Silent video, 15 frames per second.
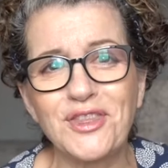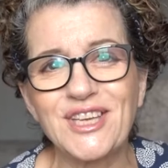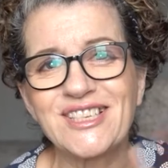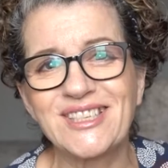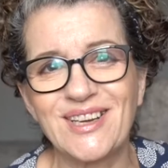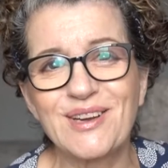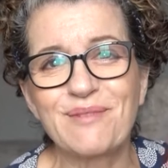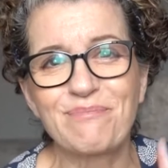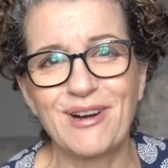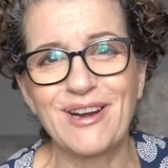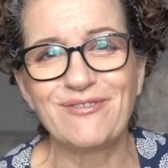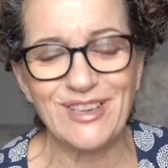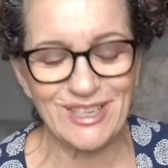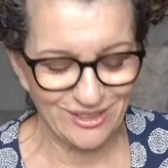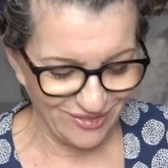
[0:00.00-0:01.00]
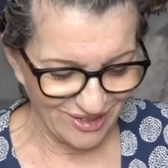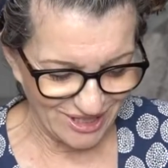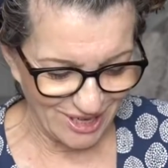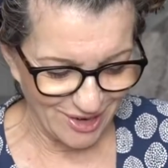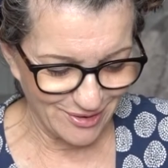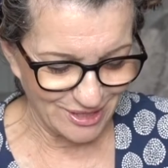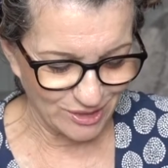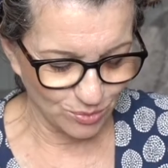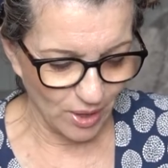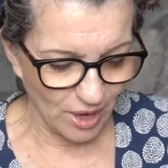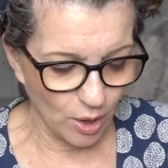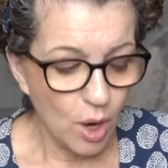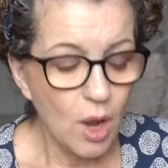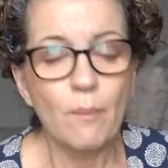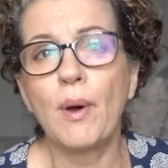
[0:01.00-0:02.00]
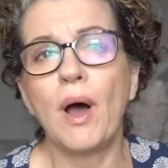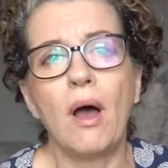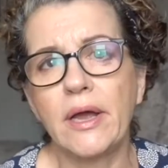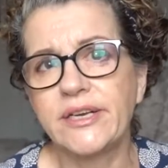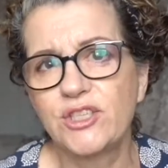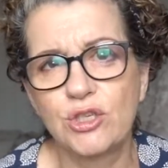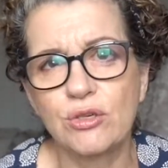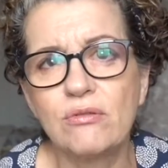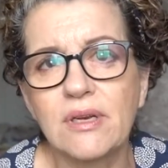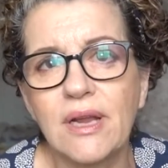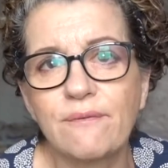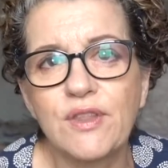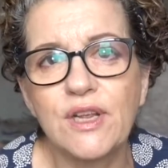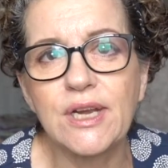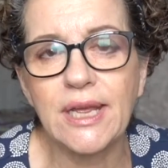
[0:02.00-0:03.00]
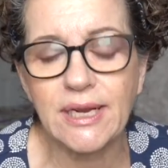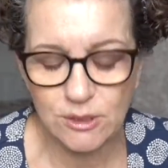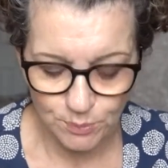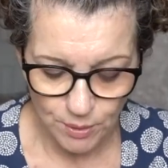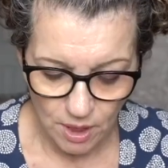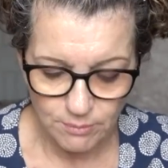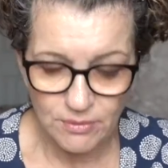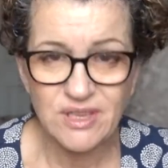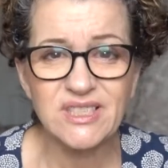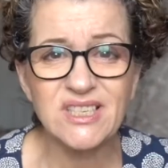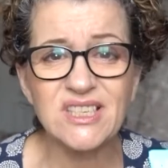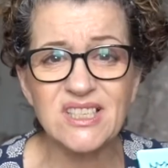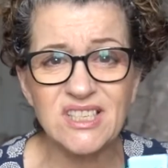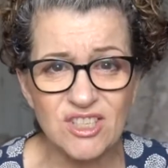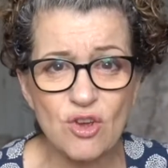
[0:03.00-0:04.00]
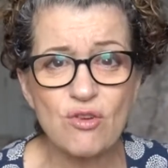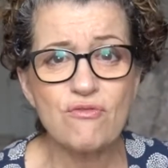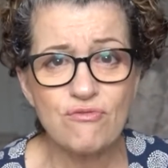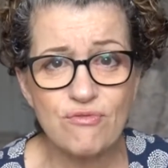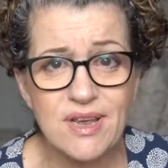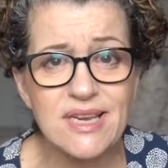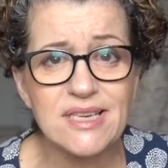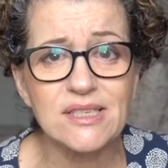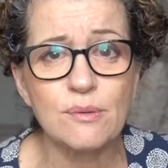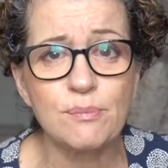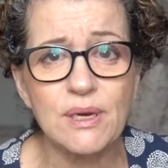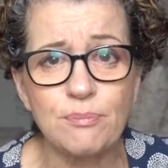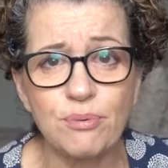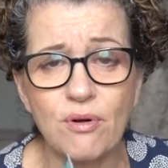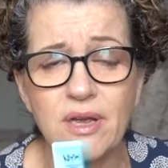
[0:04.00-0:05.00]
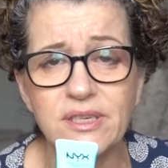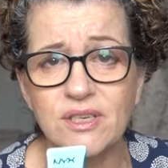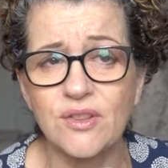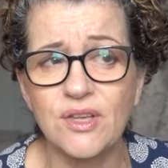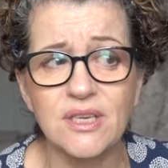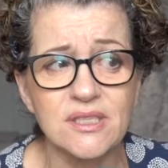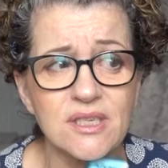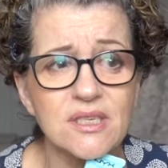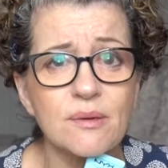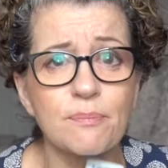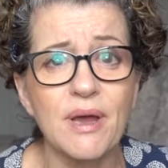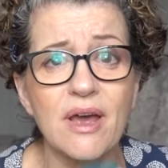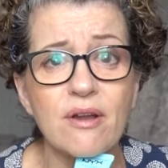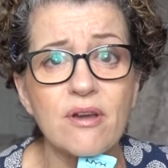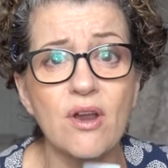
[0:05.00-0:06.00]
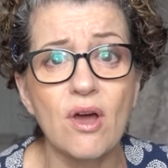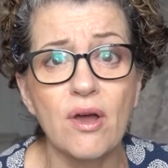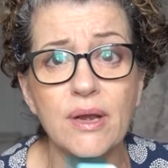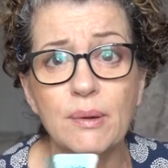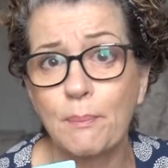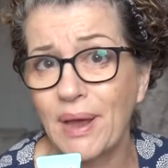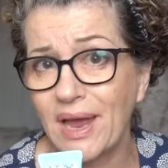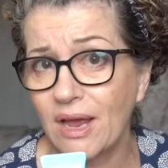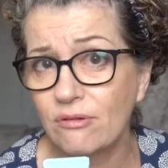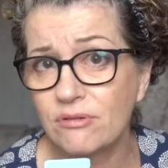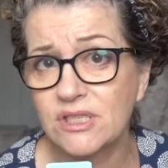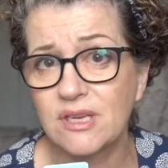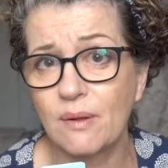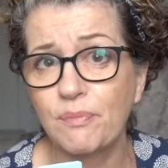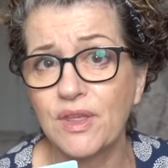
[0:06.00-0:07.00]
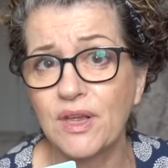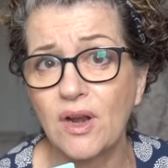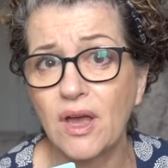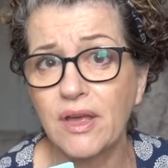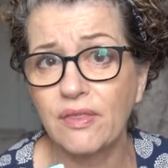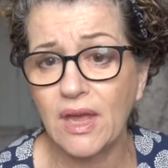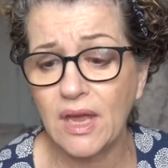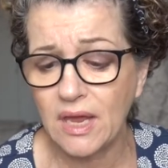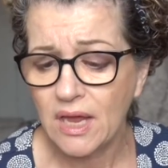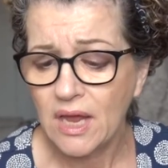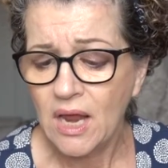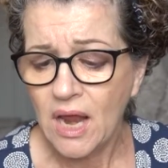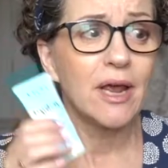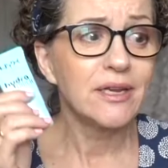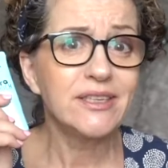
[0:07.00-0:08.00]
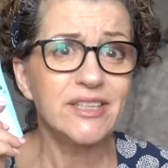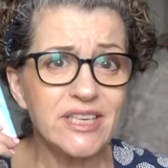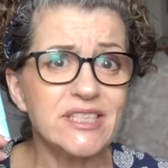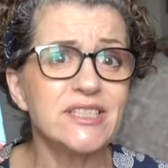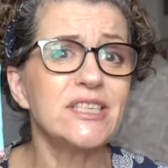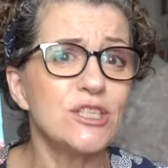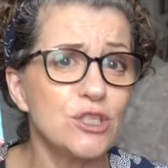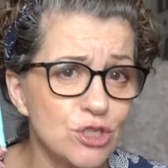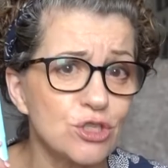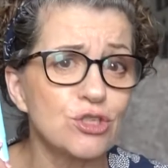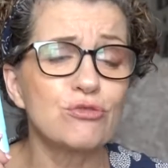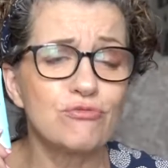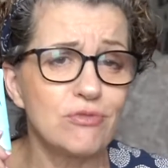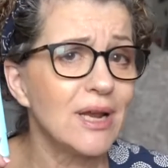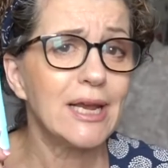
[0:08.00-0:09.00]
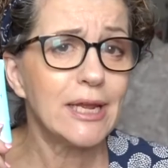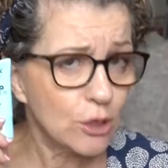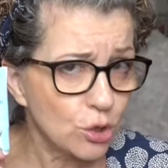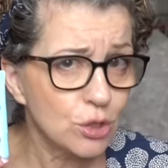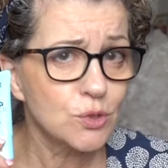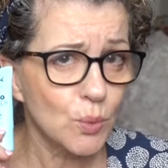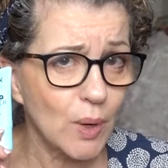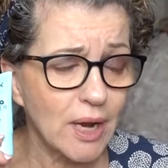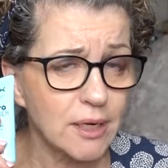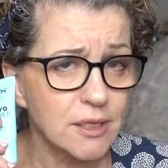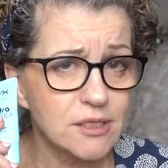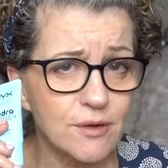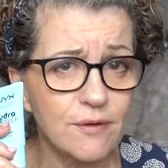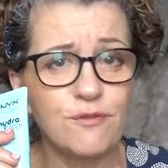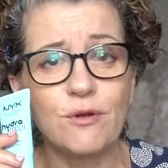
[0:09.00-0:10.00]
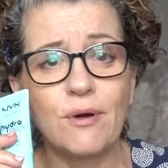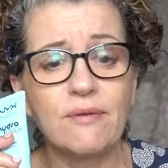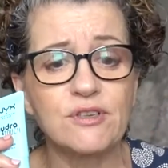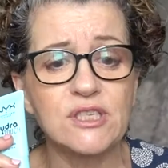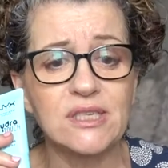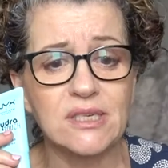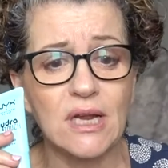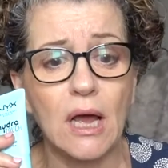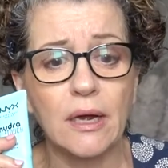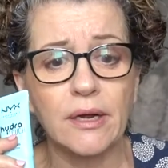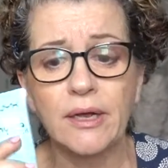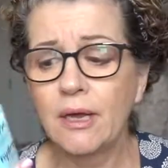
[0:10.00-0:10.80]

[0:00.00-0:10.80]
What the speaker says: this in a previous video as well, but I do love the NYX primer. And this is so reasonably priced. I think this is about £9, something like that. This is just a really good one. So if you're ever stuck,